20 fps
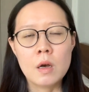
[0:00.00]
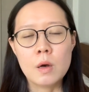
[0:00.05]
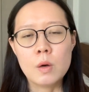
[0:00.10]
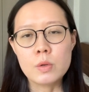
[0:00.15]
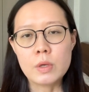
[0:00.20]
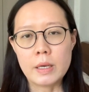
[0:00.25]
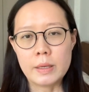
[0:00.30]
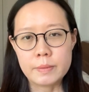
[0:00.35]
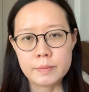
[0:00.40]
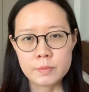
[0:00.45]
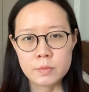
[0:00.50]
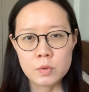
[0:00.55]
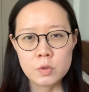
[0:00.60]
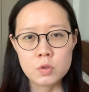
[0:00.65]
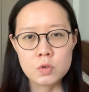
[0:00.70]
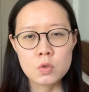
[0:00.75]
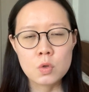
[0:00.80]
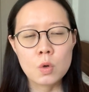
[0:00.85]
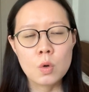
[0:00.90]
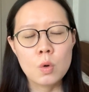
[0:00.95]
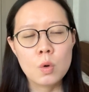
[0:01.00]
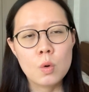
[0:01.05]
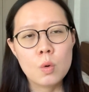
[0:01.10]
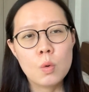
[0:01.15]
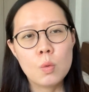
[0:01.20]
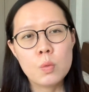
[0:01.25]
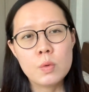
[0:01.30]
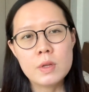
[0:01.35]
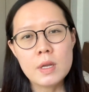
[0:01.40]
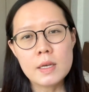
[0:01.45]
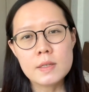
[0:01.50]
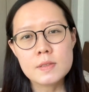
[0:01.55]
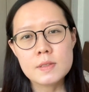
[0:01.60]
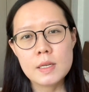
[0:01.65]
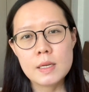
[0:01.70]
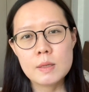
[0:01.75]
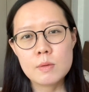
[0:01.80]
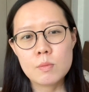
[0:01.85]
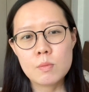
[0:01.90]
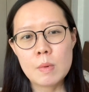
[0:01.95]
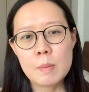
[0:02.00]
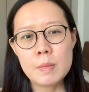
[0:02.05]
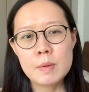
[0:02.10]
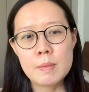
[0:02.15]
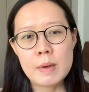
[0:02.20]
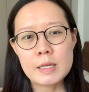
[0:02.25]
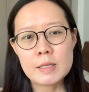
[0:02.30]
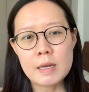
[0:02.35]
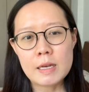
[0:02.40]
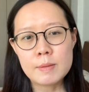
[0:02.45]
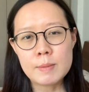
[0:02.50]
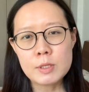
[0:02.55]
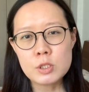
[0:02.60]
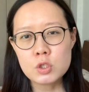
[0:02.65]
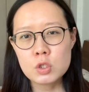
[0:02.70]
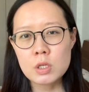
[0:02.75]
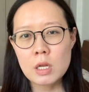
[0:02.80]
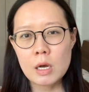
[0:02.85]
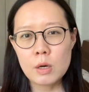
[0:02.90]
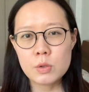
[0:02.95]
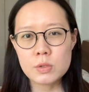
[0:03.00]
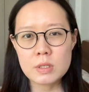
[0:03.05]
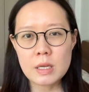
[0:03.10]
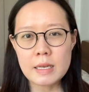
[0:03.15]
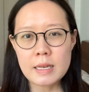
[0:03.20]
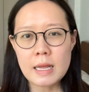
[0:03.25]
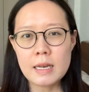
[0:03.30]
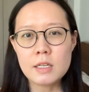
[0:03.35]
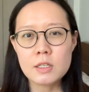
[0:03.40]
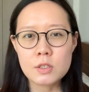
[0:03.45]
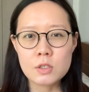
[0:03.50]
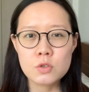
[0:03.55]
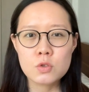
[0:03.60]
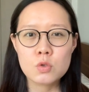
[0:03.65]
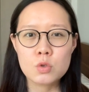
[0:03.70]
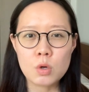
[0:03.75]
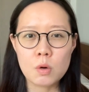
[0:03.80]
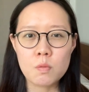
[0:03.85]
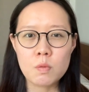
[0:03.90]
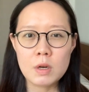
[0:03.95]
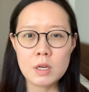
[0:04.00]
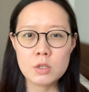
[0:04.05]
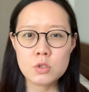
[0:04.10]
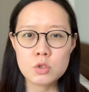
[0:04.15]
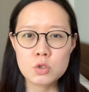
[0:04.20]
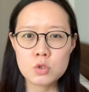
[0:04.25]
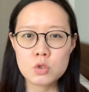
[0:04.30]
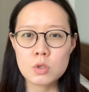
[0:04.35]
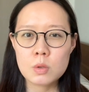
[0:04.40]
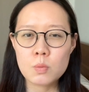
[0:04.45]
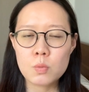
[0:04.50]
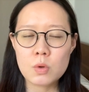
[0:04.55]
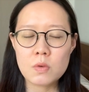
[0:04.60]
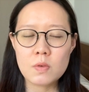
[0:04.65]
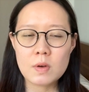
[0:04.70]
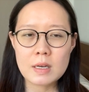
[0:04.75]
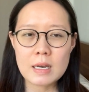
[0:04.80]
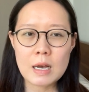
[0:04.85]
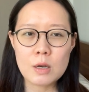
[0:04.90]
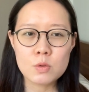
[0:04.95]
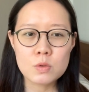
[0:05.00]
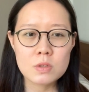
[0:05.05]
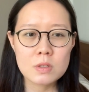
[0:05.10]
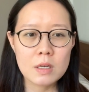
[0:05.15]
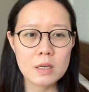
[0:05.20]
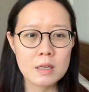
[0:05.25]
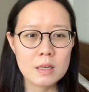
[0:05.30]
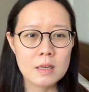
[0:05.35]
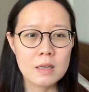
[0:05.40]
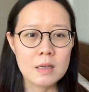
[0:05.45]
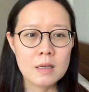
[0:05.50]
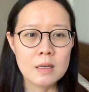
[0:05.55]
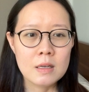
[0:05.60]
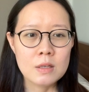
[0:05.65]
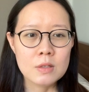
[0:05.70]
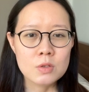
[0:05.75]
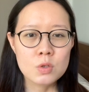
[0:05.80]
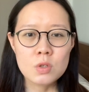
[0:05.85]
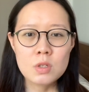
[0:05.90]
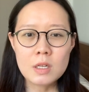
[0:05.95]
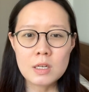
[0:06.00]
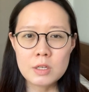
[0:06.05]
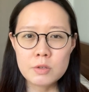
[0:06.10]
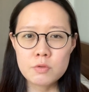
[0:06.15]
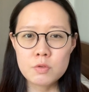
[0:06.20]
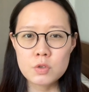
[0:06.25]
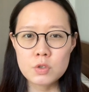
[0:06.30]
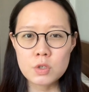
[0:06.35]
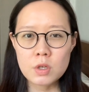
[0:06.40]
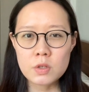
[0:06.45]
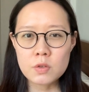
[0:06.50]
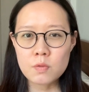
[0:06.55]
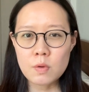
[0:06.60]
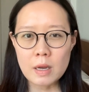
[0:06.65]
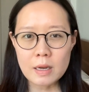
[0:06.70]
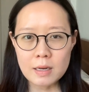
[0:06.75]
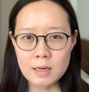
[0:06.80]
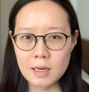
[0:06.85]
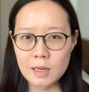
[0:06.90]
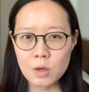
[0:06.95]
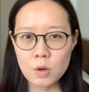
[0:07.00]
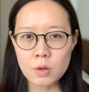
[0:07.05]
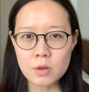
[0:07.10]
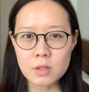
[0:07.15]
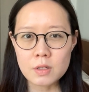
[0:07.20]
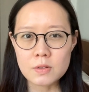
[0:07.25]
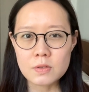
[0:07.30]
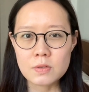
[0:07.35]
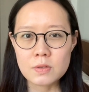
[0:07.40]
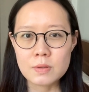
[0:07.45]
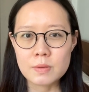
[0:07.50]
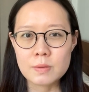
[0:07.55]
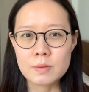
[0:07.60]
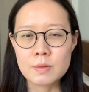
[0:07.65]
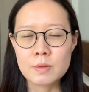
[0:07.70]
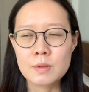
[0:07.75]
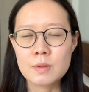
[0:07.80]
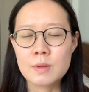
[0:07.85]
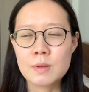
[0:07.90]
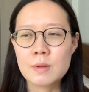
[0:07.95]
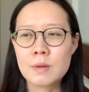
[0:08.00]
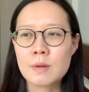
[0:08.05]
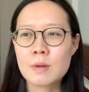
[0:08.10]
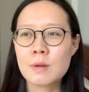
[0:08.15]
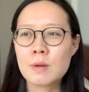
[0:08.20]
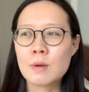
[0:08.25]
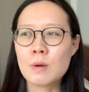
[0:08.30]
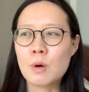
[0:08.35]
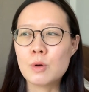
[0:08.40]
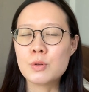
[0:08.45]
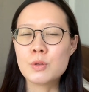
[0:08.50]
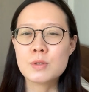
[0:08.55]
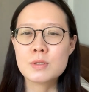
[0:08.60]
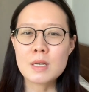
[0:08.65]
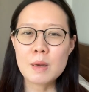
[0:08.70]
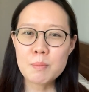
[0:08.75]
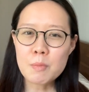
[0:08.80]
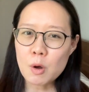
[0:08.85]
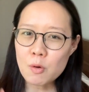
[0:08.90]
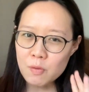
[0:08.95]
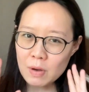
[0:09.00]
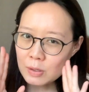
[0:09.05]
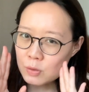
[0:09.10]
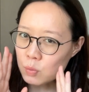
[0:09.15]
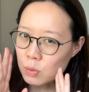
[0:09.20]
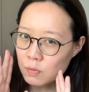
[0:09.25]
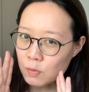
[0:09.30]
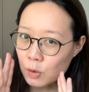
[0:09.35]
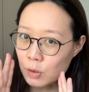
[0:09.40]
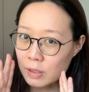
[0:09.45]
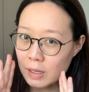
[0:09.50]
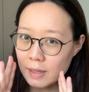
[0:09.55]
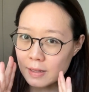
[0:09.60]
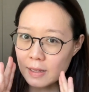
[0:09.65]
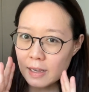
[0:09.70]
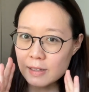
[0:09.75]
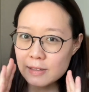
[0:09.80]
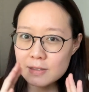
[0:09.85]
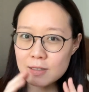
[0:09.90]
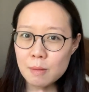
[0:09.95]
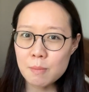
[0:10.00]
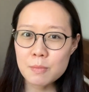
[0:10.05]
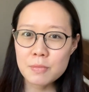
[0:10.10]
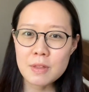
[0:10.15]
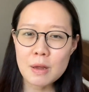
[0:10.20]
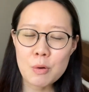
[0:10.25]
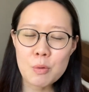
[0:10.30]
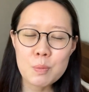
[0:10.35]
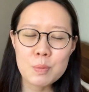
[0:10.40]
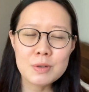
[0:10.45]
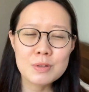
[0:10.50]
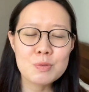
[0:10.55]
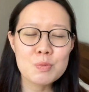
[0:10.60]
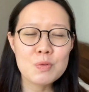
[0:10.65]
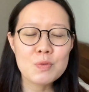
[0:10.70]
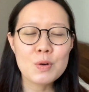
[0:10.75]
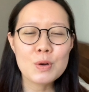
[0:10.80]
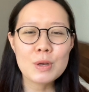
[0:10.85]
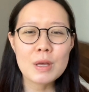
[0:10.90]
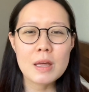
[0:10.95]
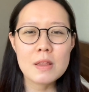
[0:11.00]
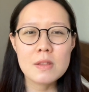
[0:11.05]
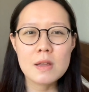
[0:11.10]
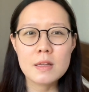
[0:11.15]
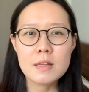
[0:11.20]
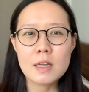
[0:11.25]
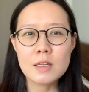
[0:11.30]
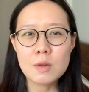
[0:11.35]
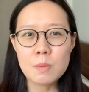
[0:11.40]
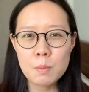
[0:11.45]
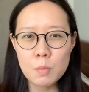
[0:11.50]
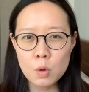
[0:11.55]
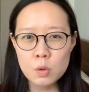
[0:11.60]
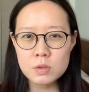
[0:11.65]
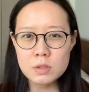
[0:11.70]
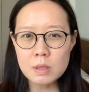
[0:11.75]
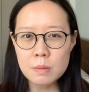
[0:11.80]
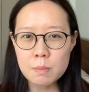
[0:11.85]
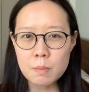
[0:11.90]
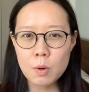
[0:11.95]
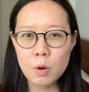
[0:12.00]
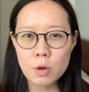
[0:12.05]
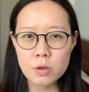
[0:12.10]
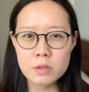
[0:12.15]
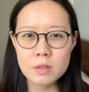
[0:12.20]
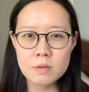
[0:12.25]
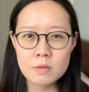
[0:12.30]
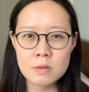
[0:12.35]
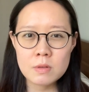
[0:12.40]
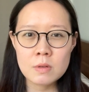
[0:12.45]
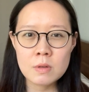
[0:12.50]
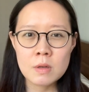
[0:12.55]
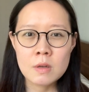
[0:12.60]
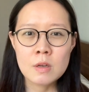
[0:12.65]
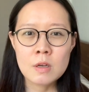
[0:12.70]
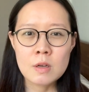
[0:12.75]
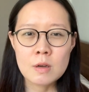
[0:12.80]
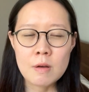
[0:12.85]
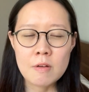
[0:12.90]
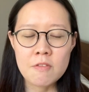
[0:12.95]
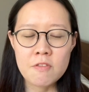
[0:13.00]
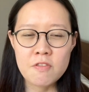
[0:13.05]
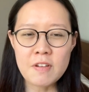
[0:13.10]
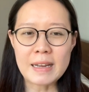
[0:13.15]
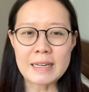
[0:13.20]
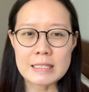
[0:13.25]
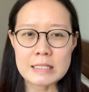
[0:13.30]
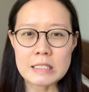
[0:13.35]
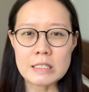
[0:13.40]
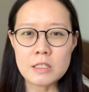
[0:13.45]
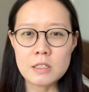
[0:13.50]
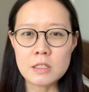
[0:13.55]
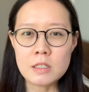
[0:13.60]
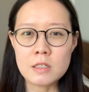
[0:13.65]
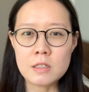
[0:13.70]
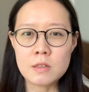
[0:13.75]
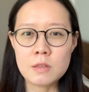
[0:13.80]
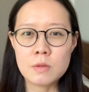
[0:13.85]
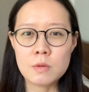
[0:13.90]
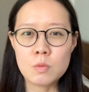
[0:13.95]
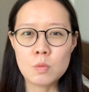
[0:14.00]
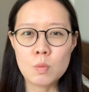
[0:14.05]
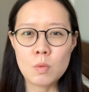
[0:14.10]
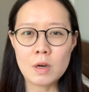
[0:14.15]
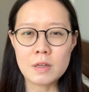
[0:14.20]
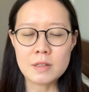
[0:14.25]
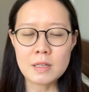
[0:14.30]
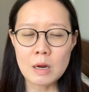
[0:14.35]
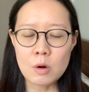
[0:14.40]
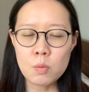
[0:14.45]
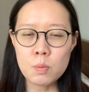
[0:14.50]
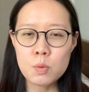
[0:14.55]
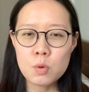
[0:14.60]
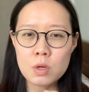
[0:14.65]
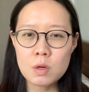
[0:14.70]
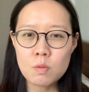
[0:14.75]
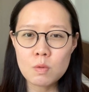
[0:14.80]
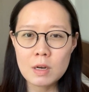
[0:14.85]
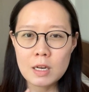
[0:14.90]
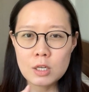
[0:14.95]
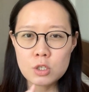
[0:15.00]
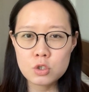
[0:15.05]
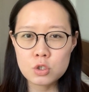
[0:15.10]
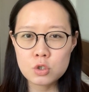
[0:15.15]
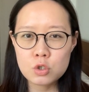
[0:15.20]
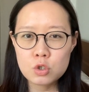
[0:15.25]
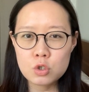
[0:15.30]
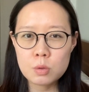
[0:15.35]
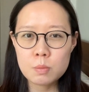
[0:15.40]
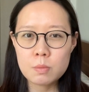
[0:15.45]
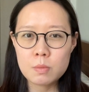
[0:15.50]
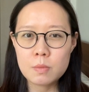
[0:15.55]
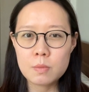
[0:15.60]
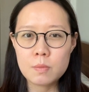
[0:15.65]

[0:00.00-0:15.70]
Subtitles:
Okay, so with that said, remember I mentioned how it's analogous to your relationship with a counselor. So the literature is very clear on this. Although some of us, we forget that, some therapists, we forget that the most important factor in a therapeutic relationship,